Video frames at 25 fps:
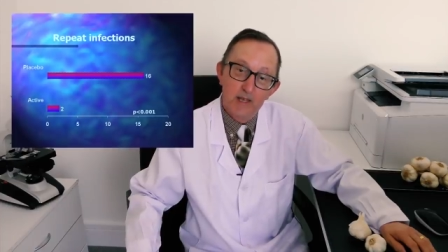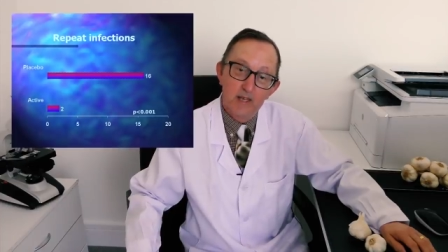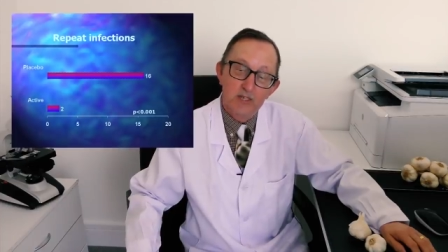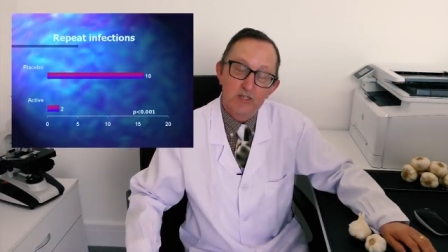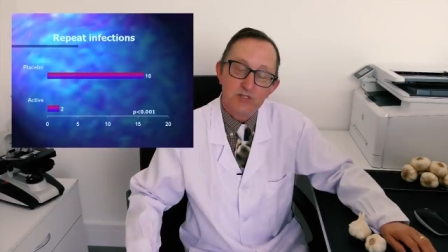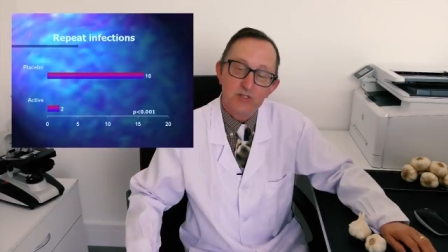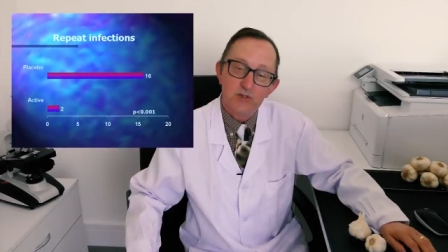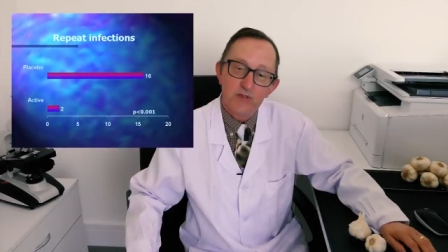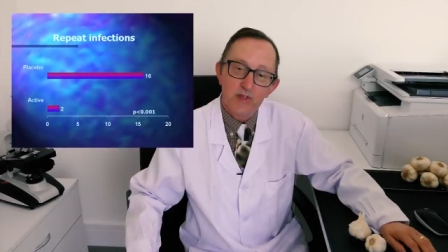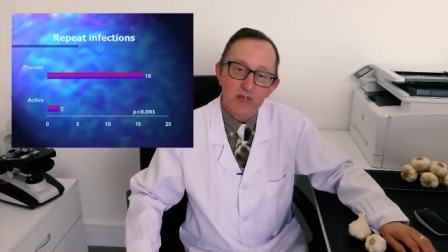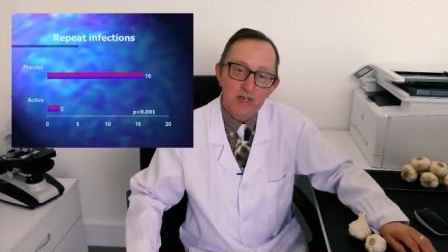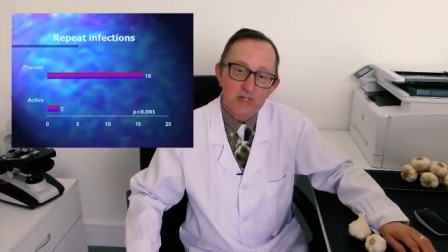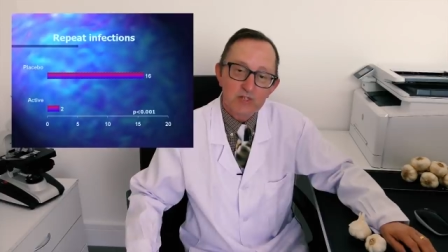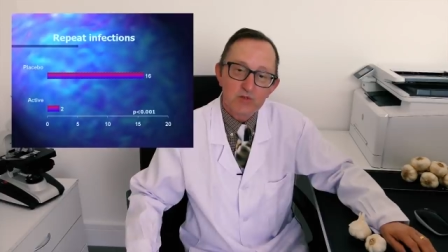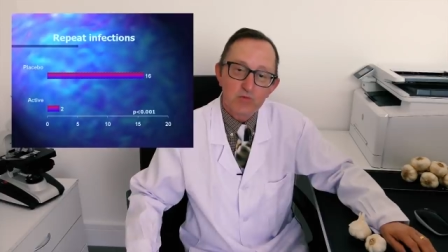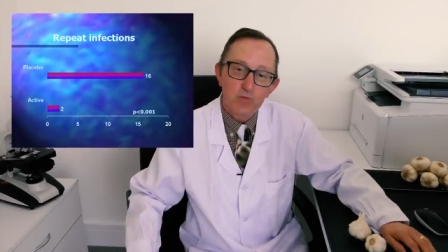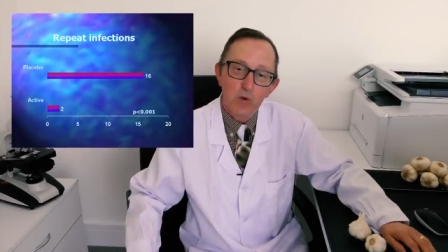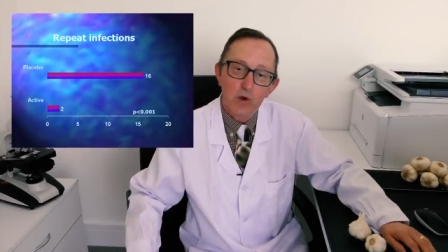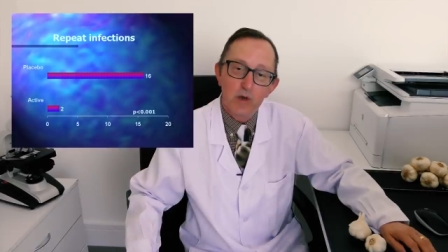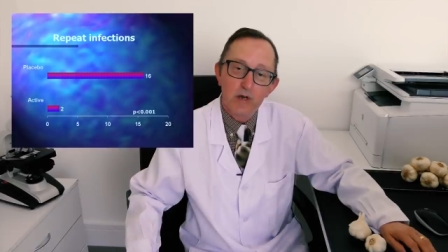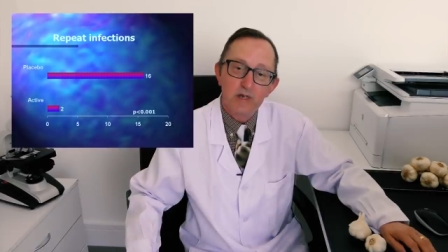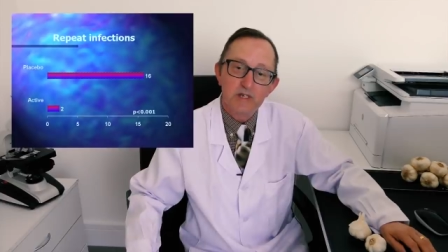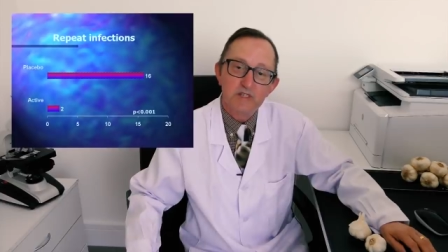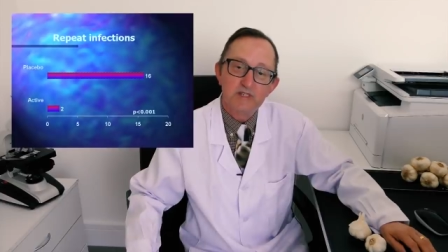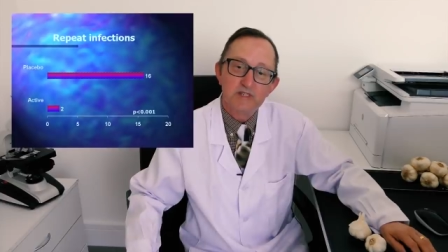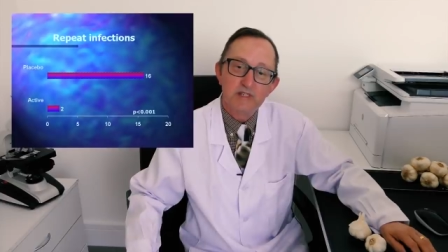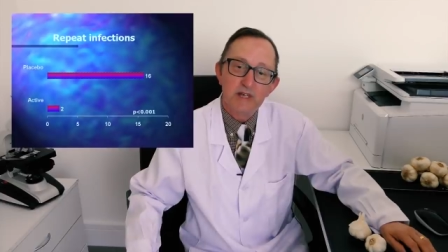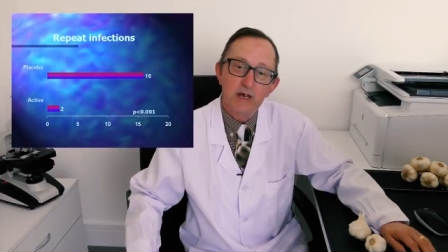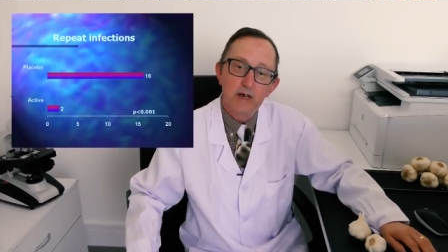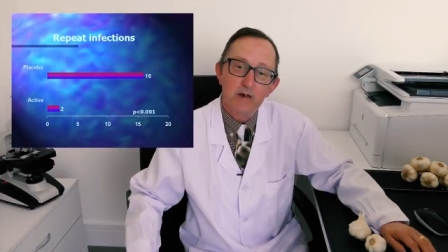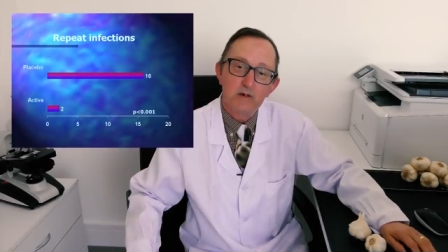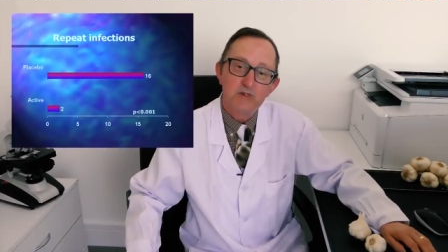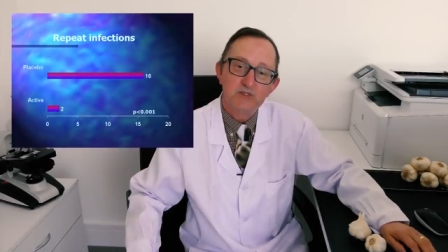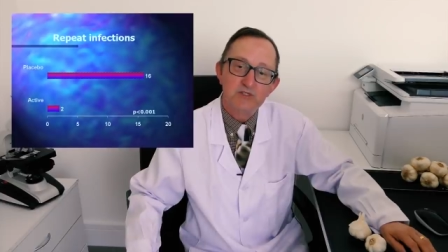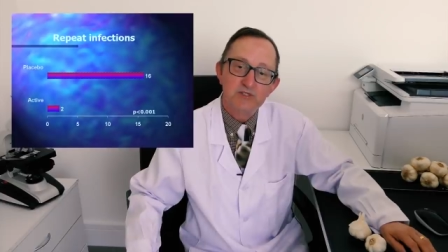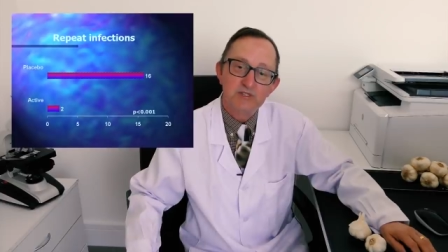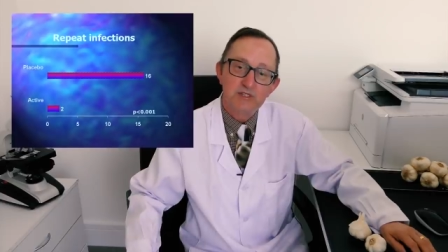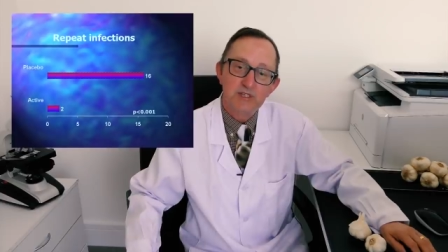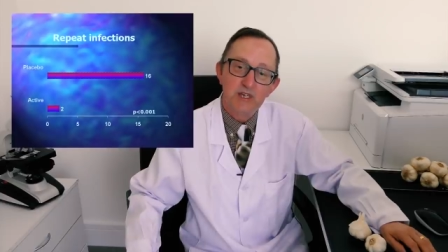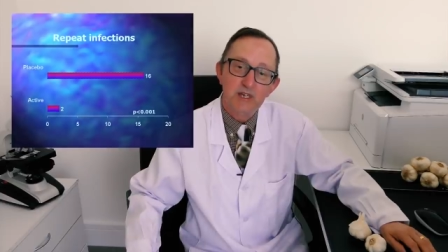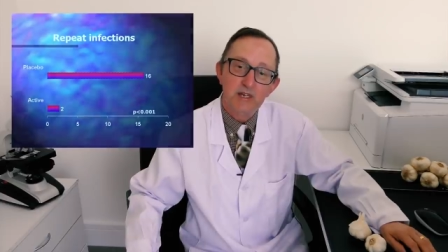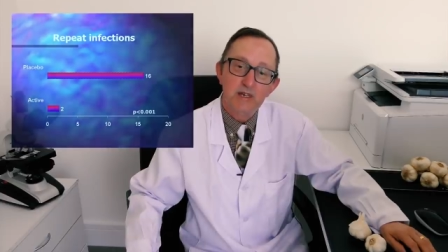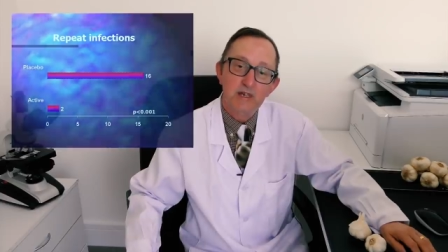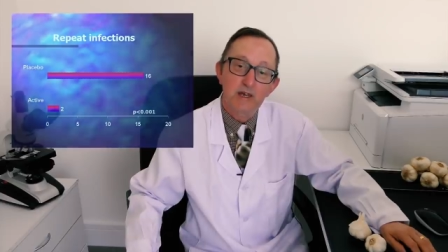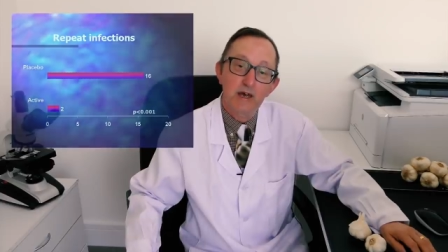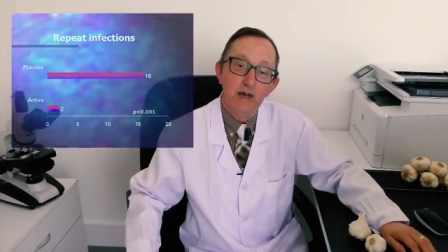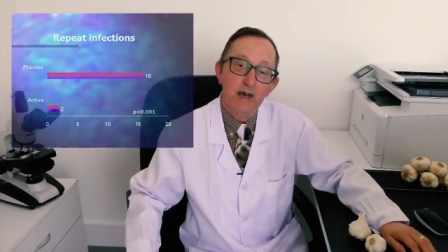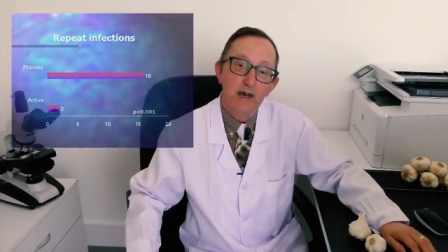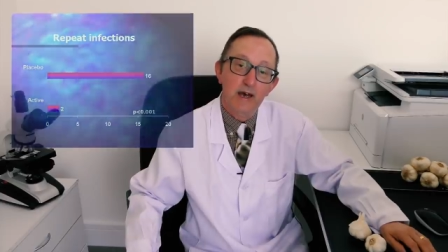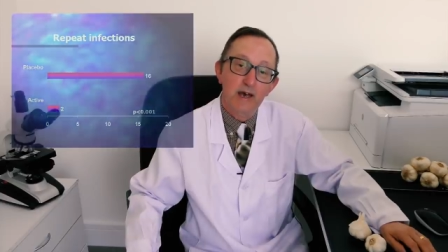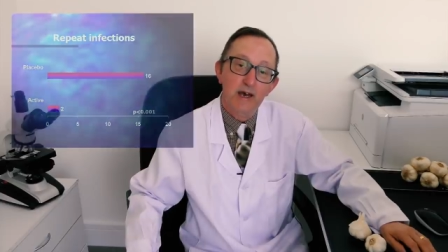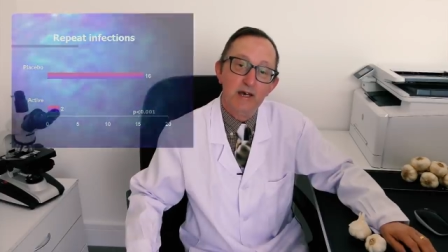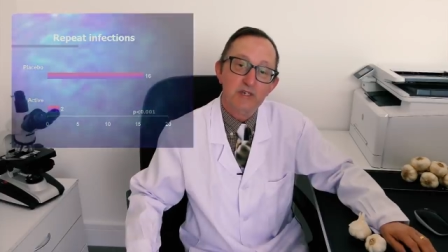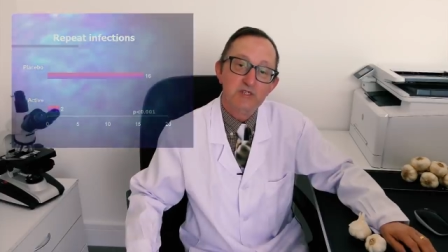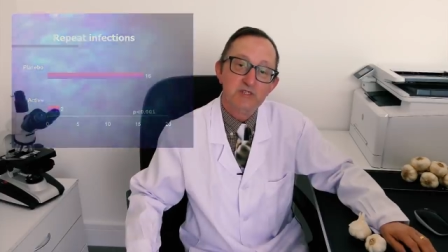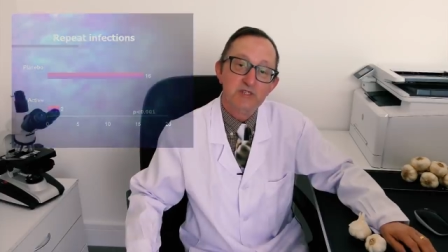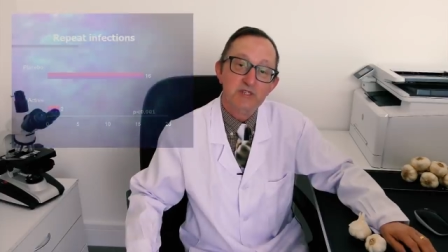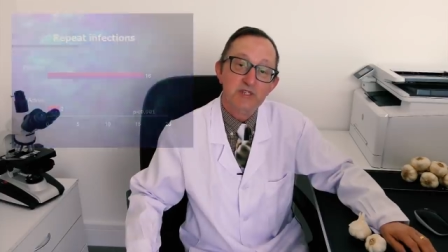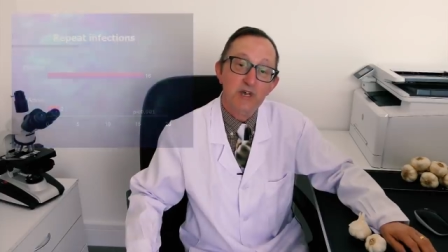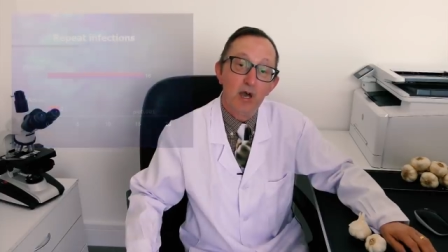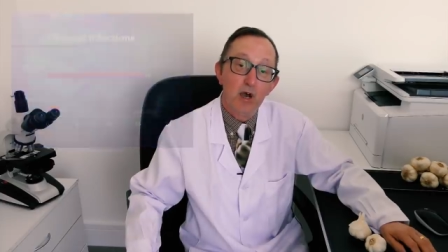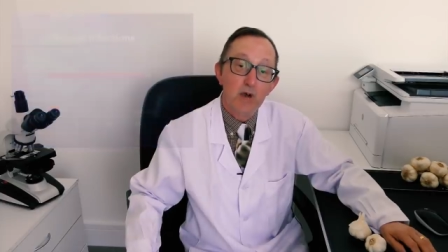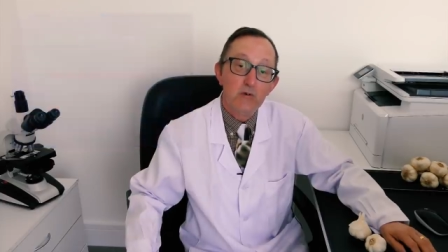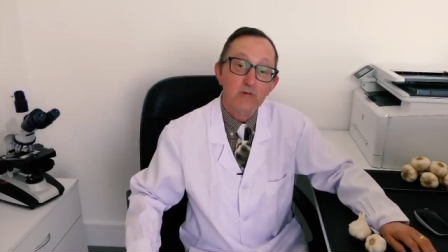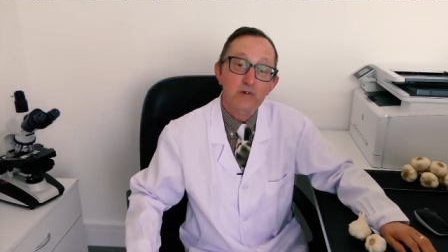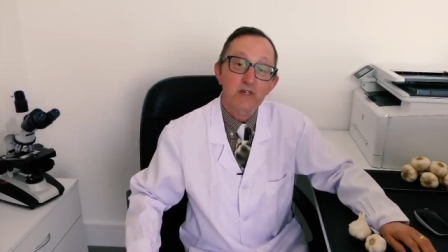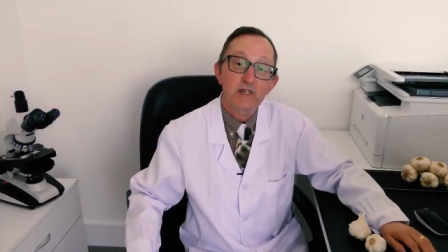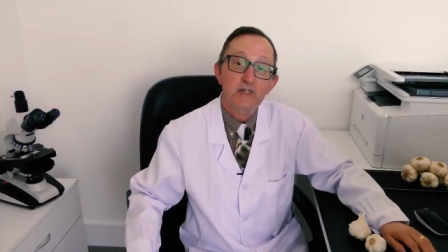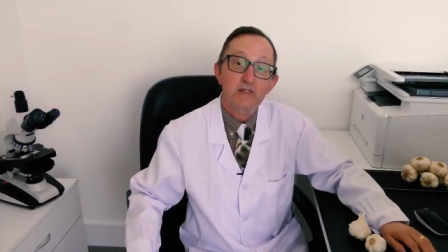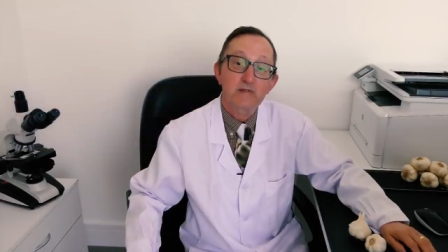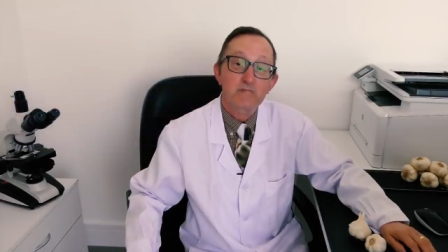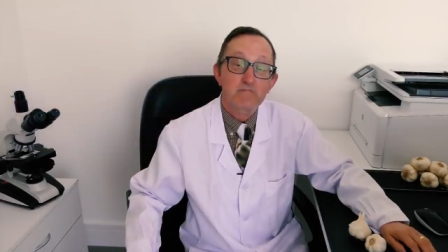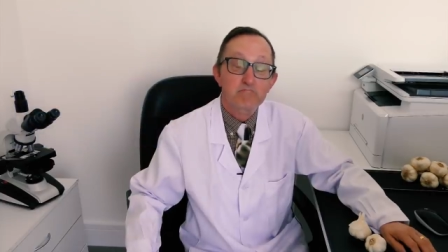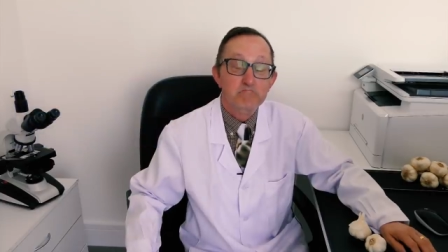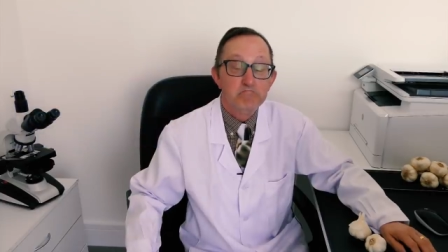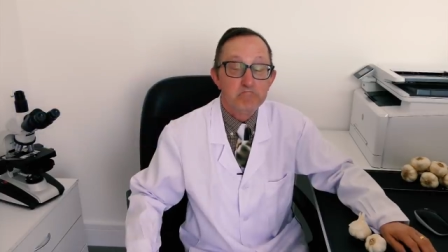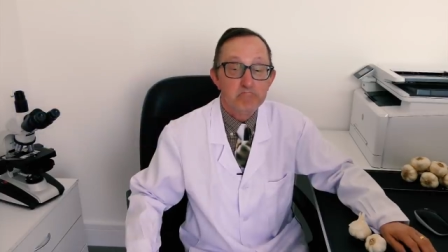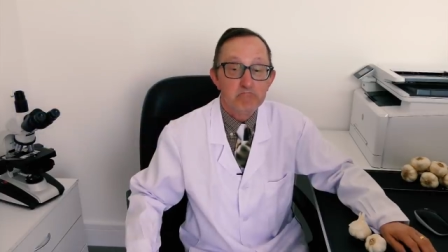So that's why it's now seen as the only